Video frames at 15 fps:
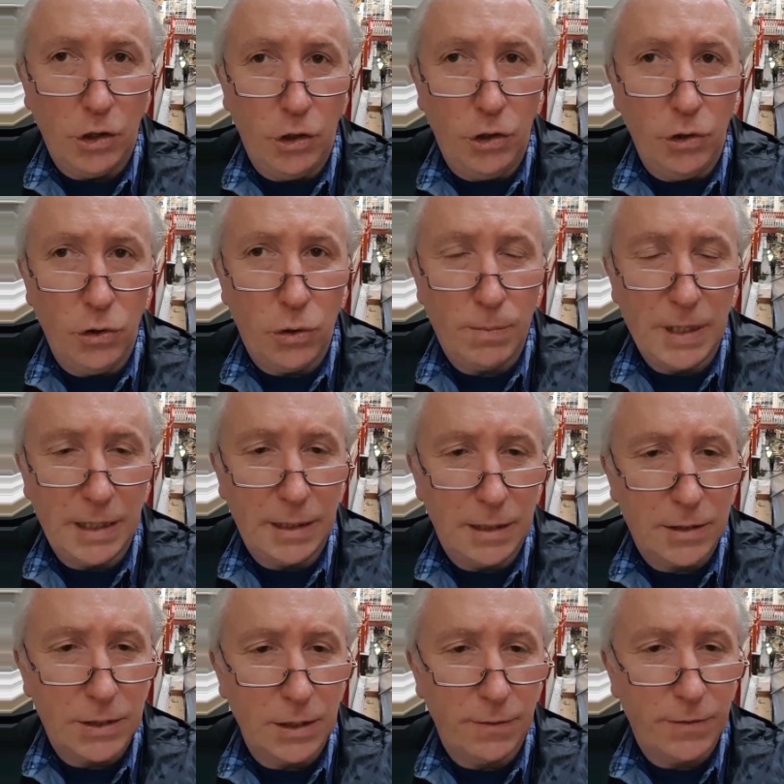Normally
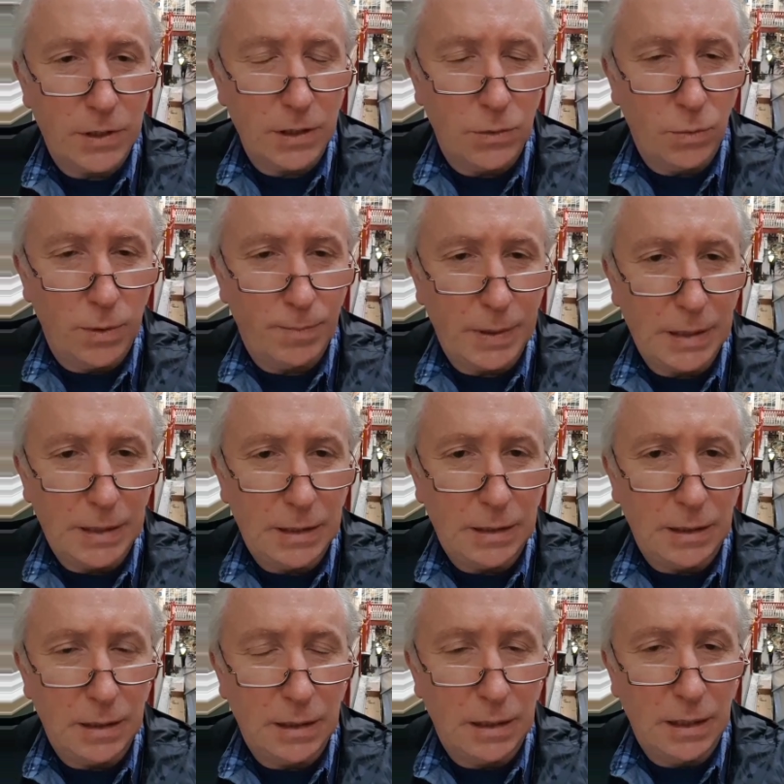the services would be
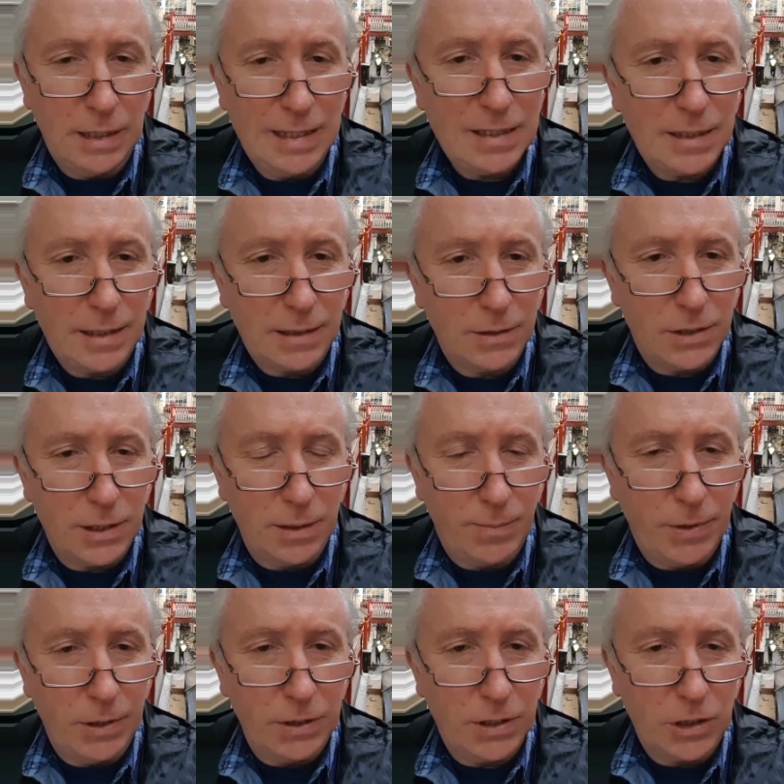listening to the
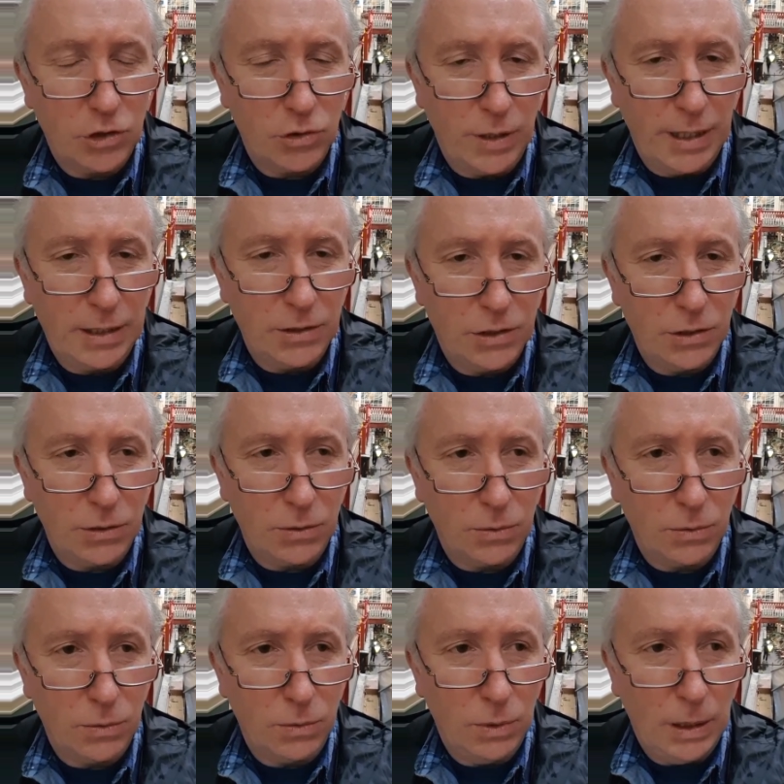person trying
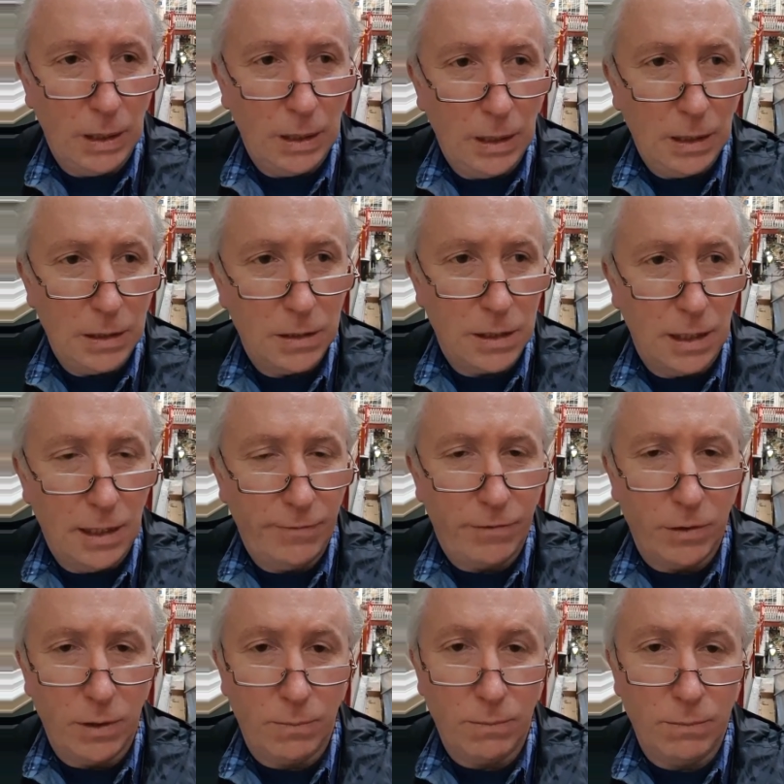to
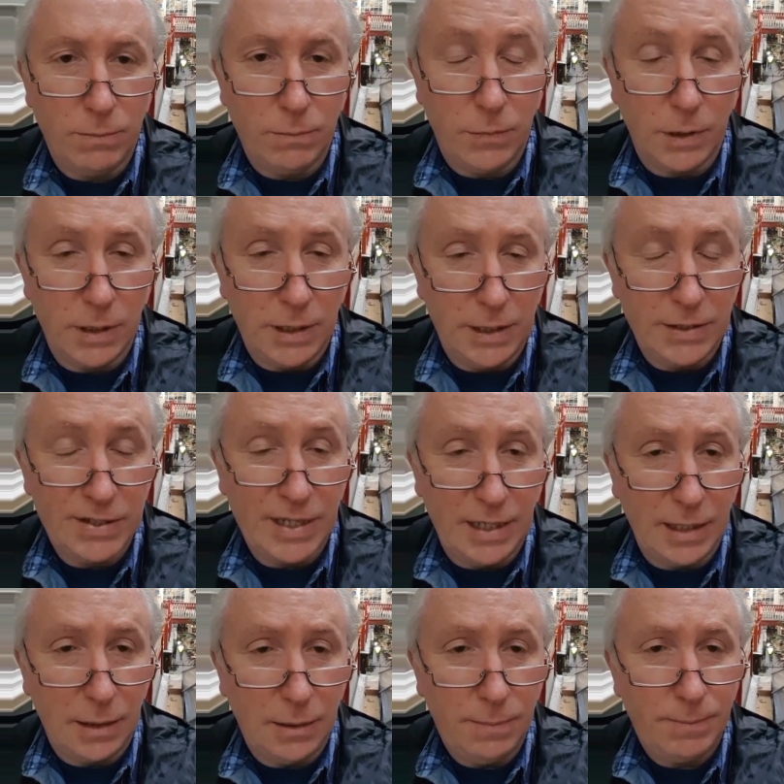deliver on what it is
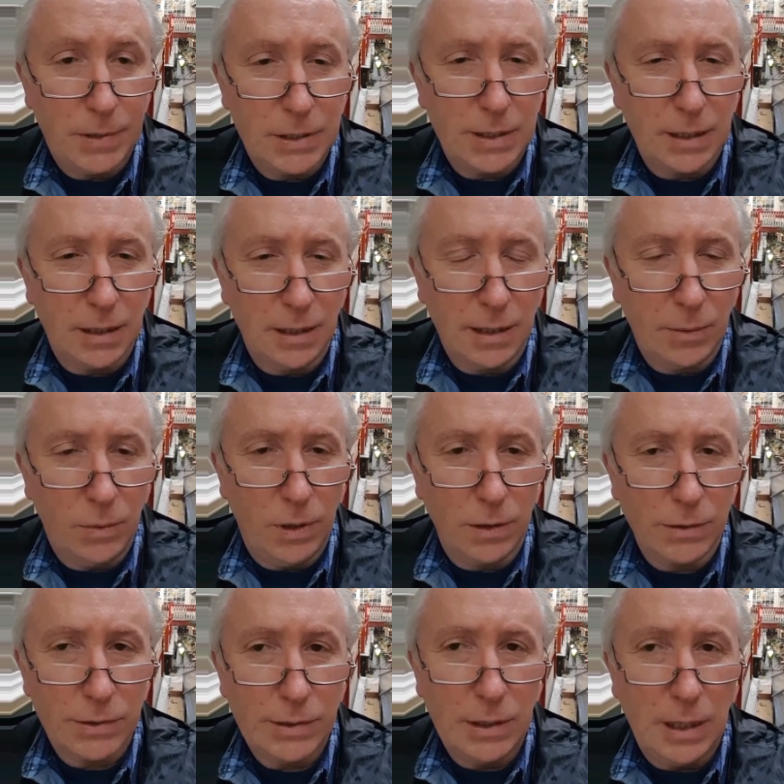they particularly
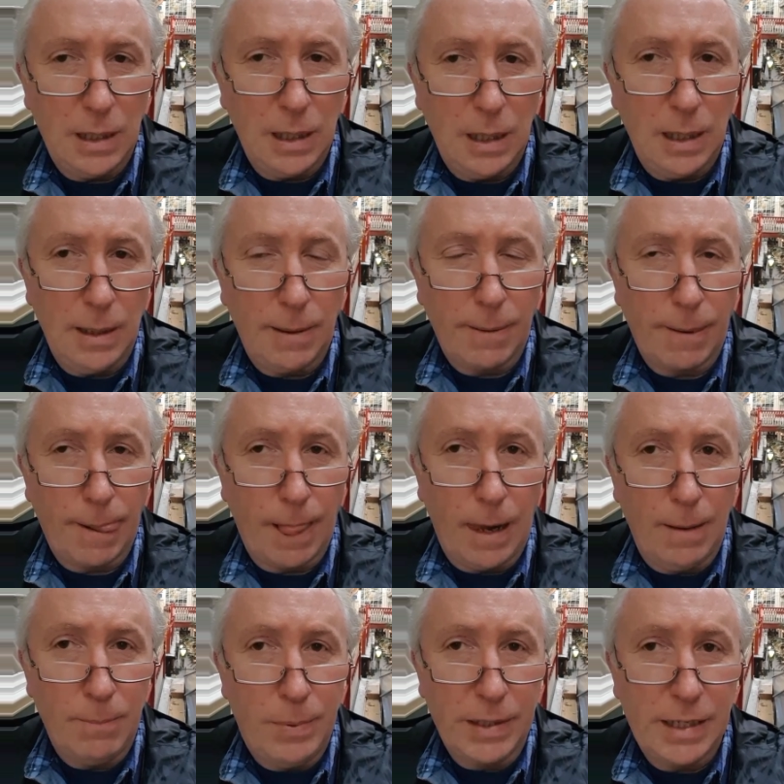want.
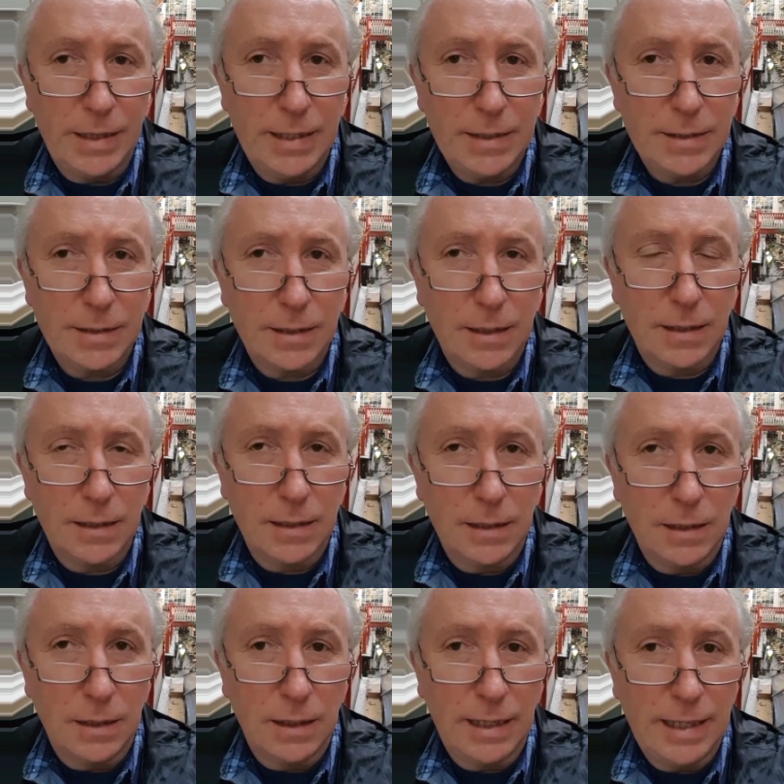But in this
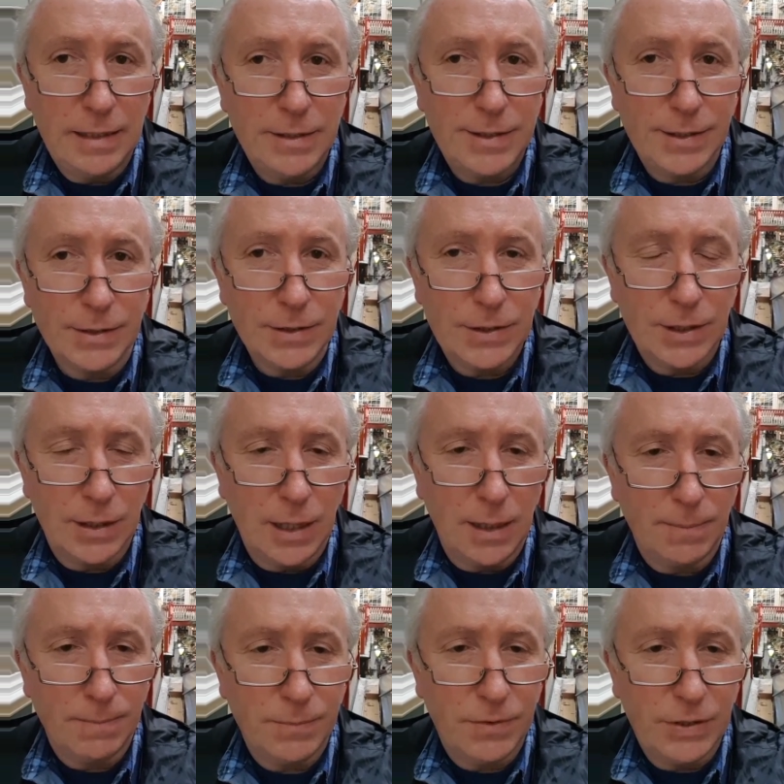instance that
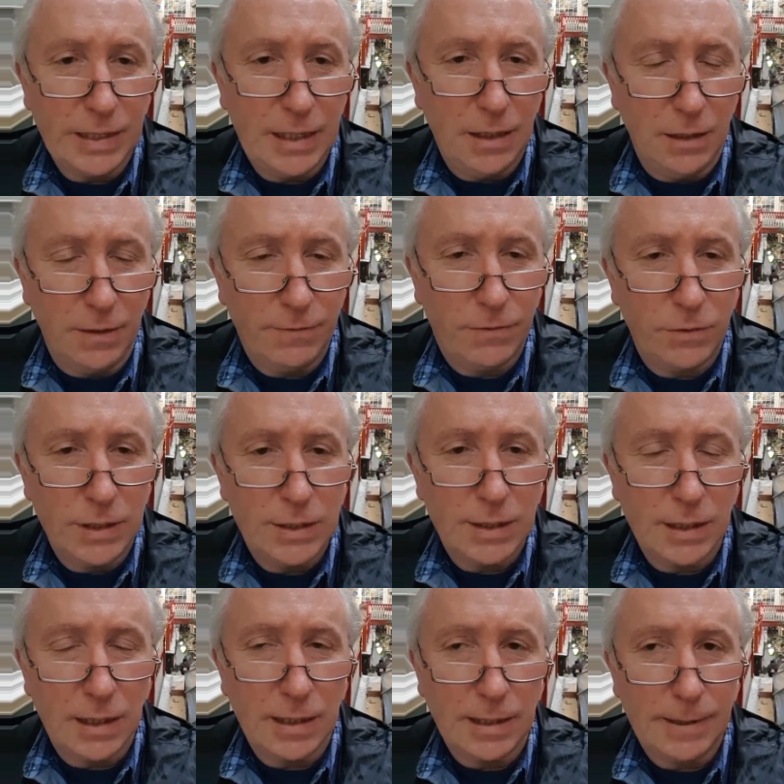I'm thinking of
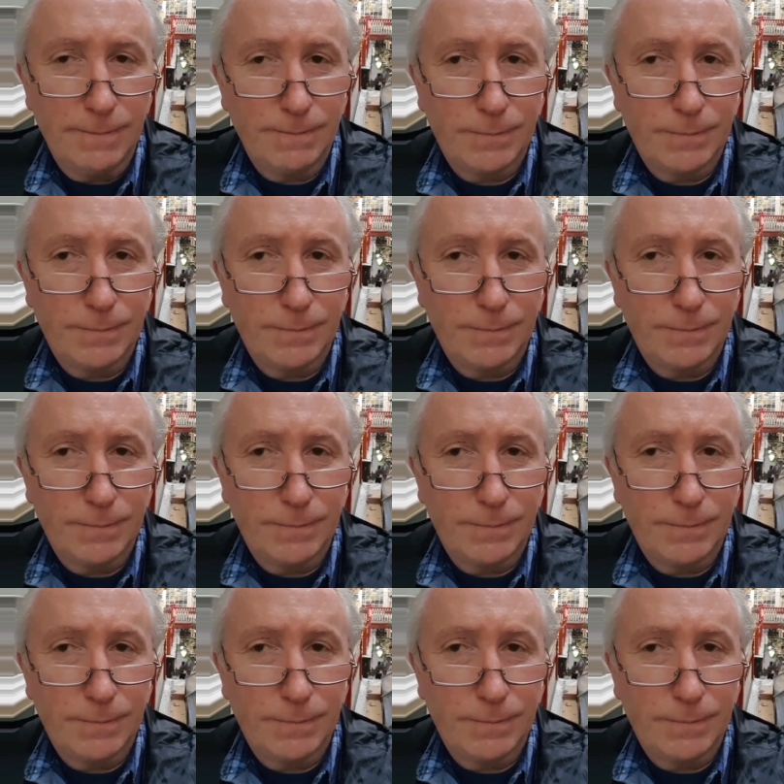recently,